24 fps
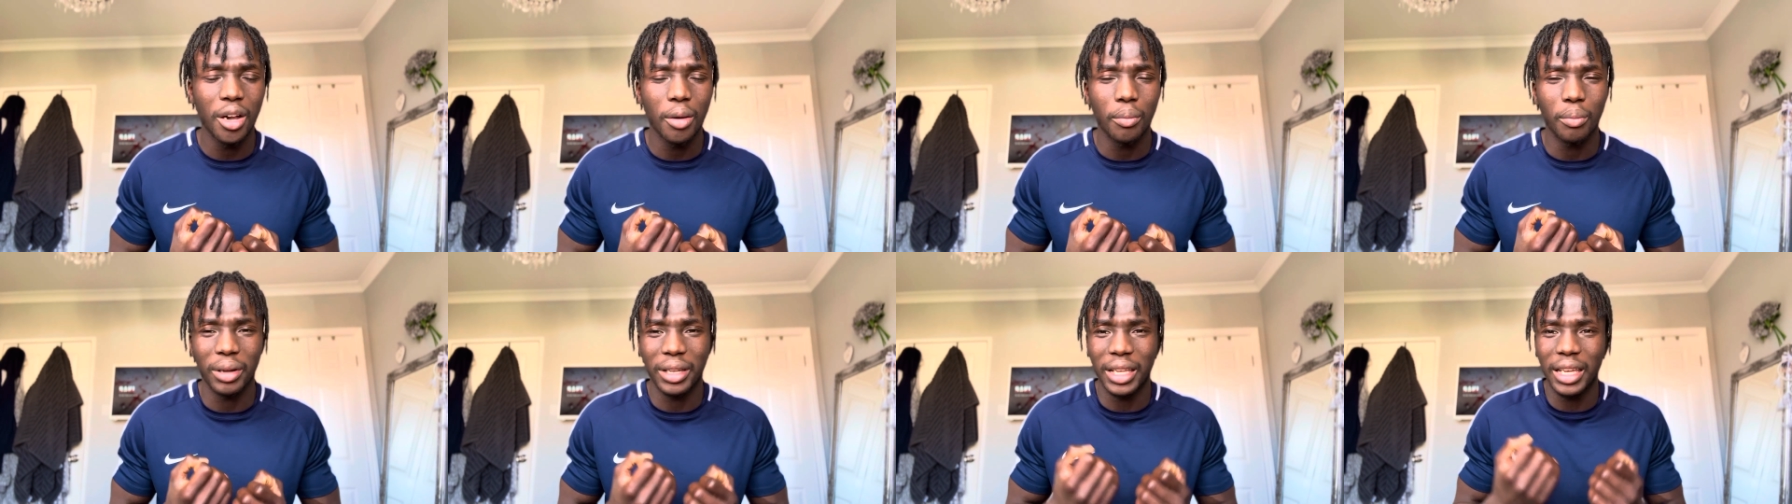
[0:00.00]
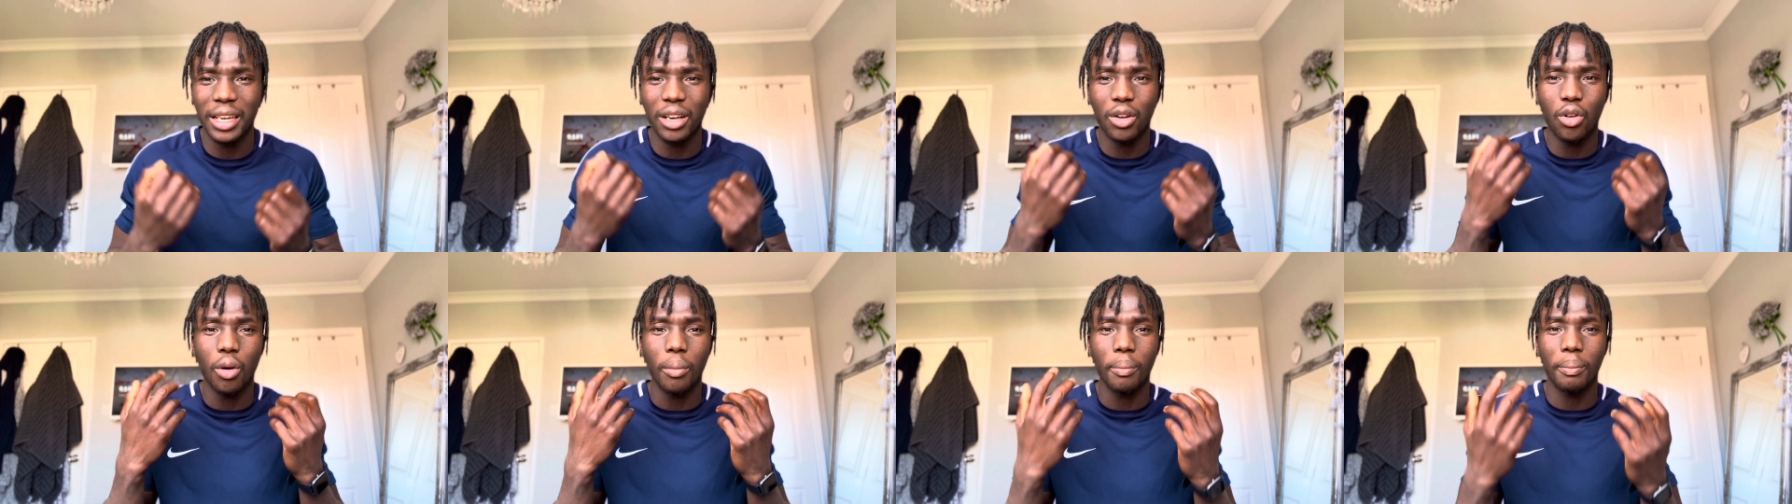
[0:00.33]
but
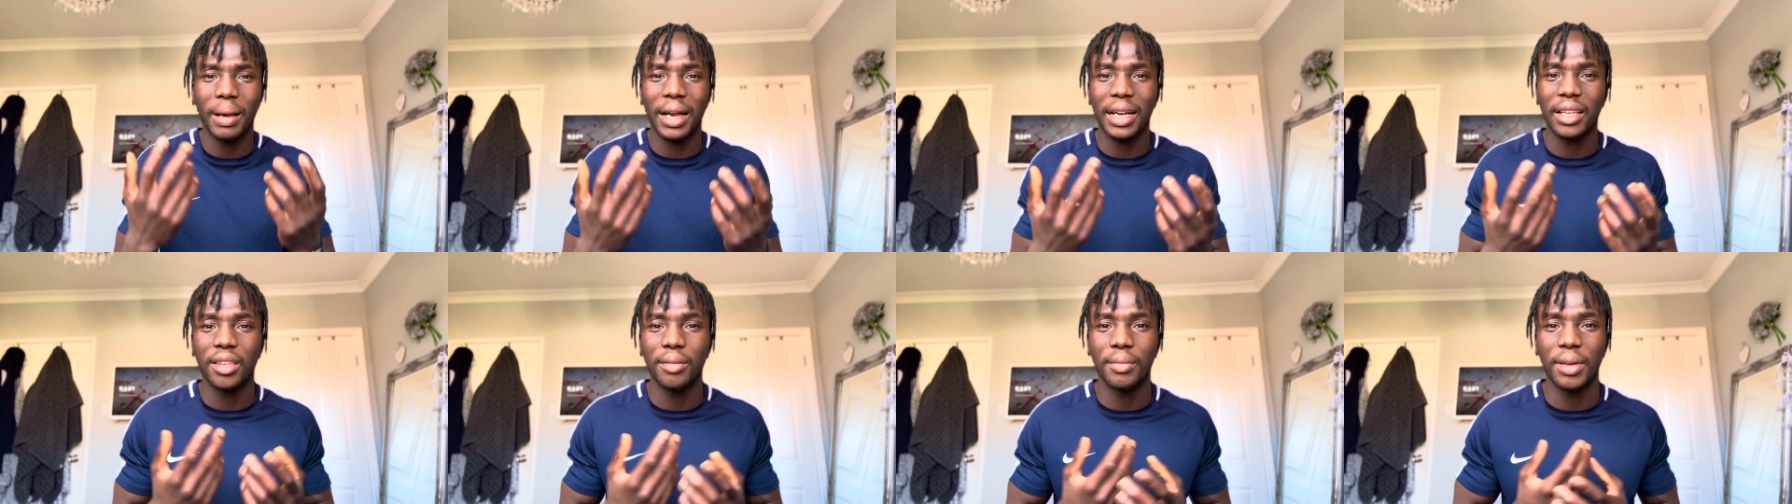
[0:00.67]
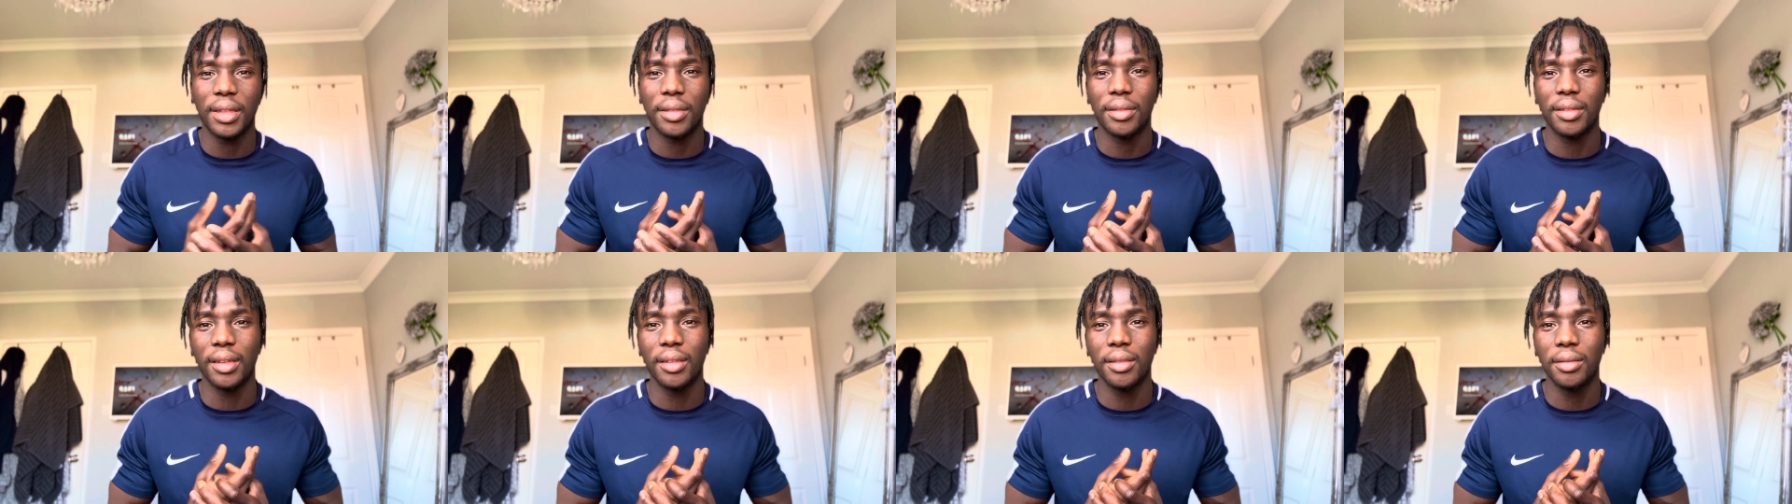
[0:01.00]
then I come back to my
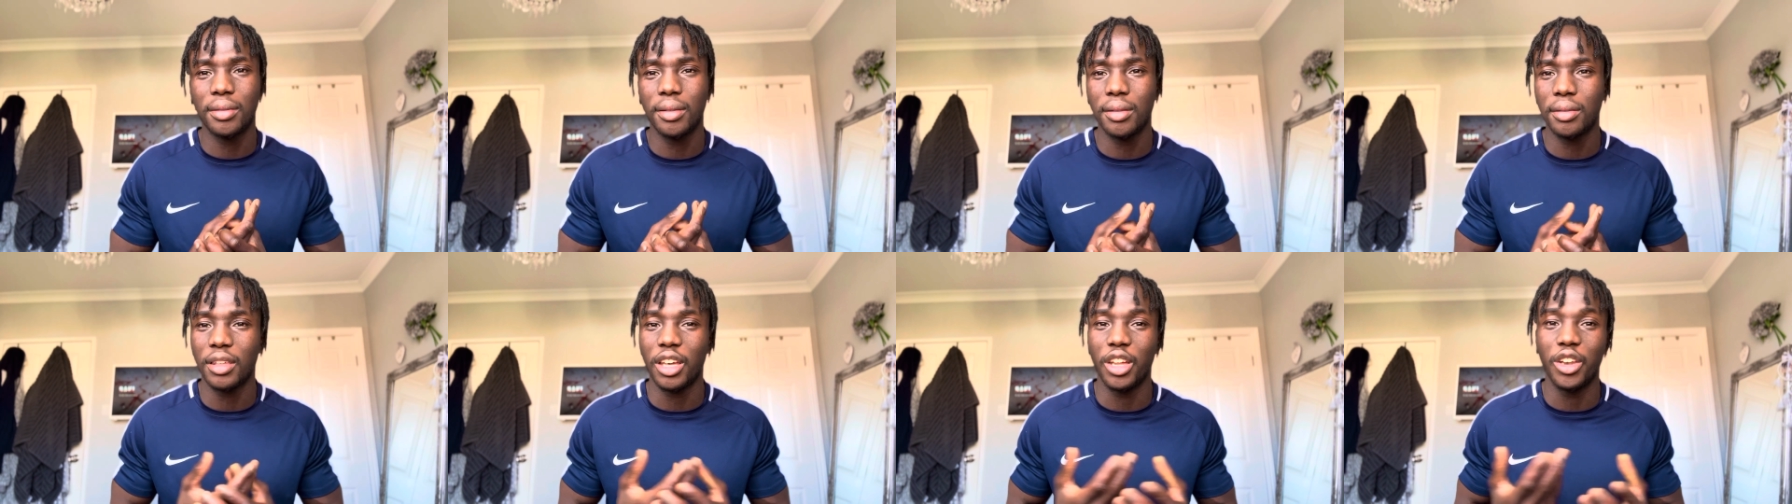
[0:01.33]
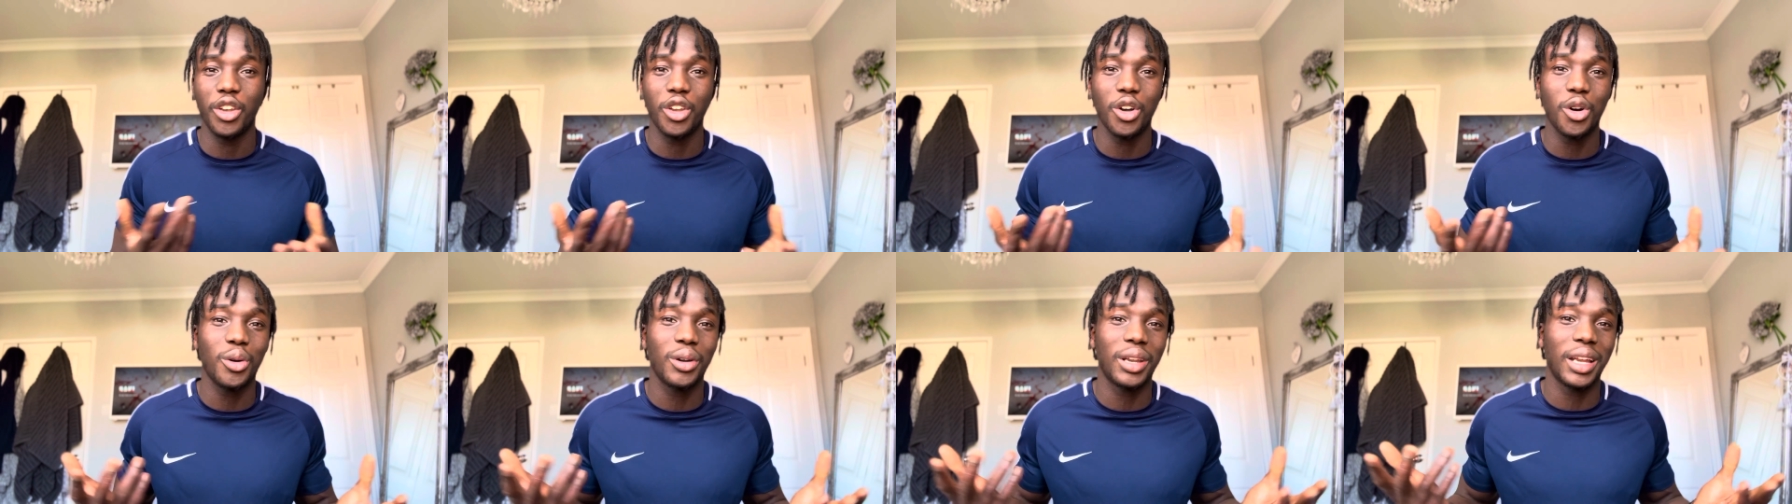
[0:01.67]
senses and know